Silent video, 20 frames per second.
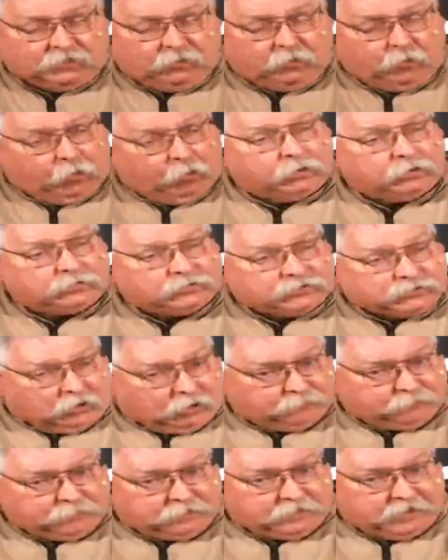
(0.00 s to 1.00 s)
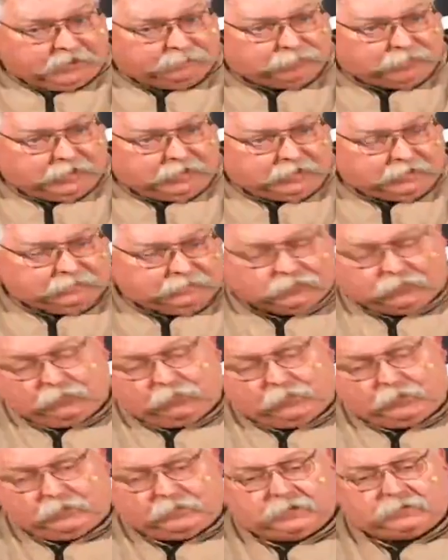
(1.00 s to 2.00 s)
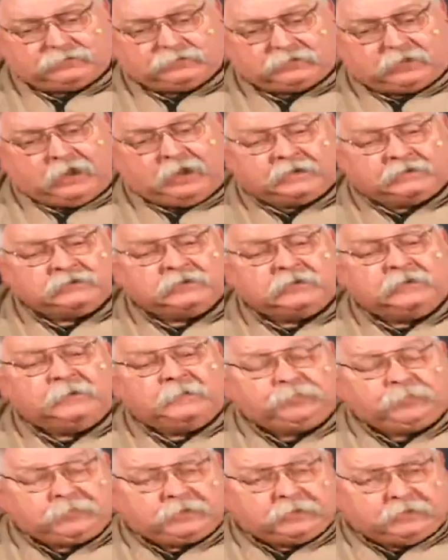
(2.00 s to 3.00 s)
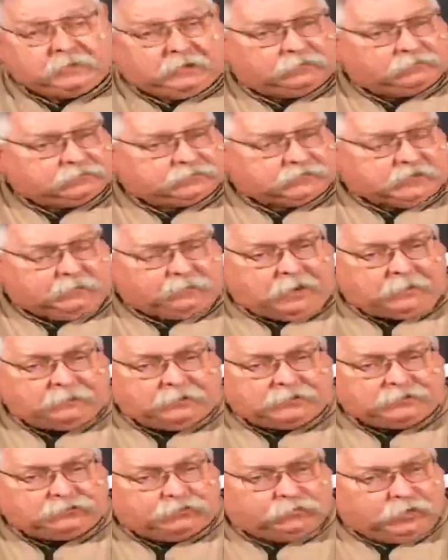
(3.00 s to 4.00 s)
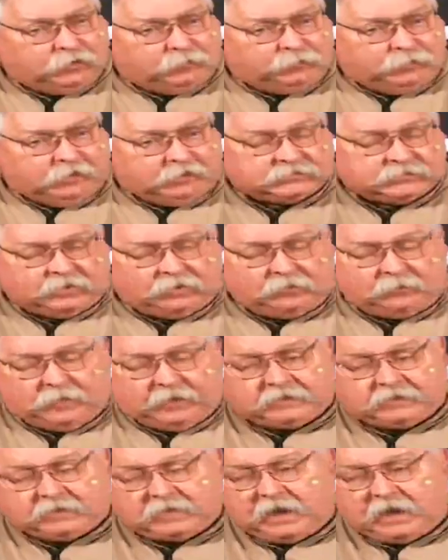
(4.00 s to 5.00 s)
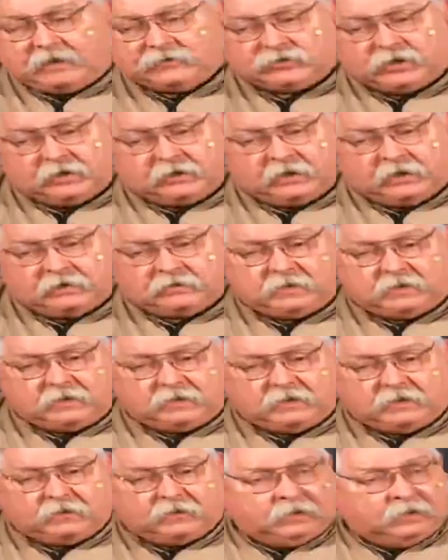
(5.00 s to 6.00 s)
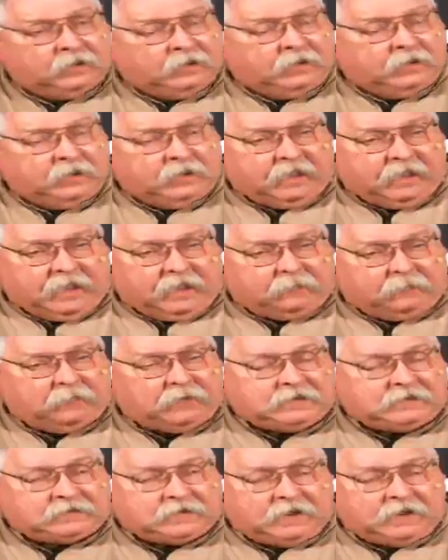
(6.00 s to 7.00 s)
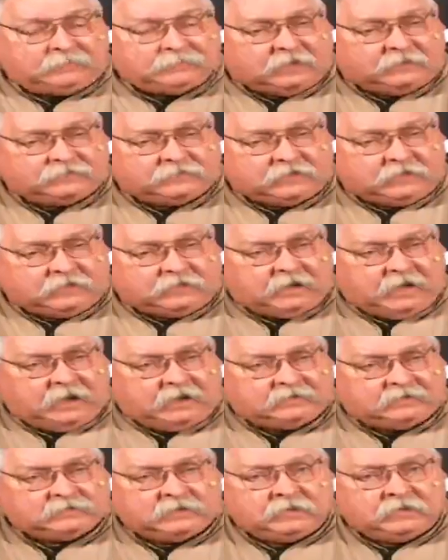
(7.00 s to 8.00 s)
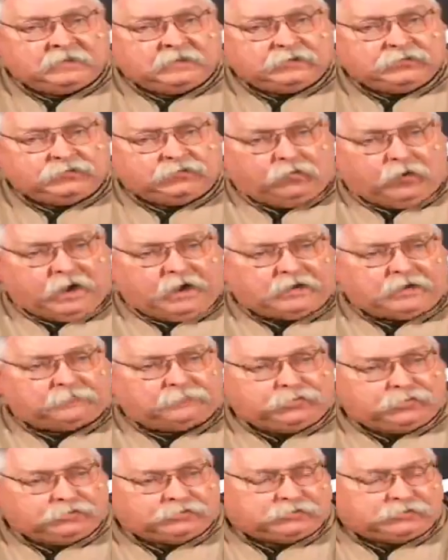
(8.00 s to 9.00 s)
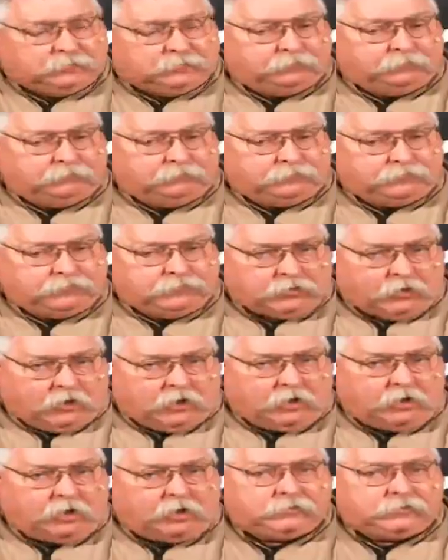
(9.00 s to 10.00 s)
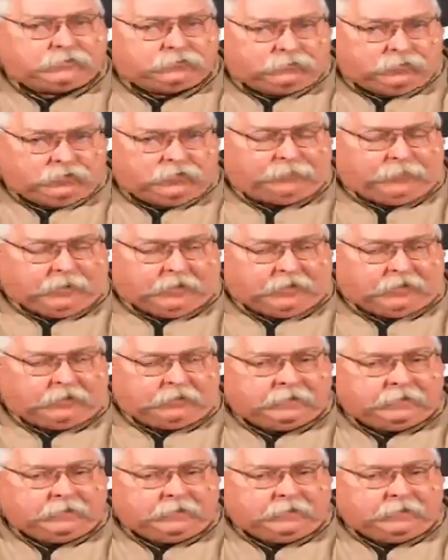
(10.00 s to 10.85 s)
or sharpen that blade if you're one of those guys. Same way with drill bits. Oh my gosh, I can't tell you how many times I've seen guys try to push a draw drill bit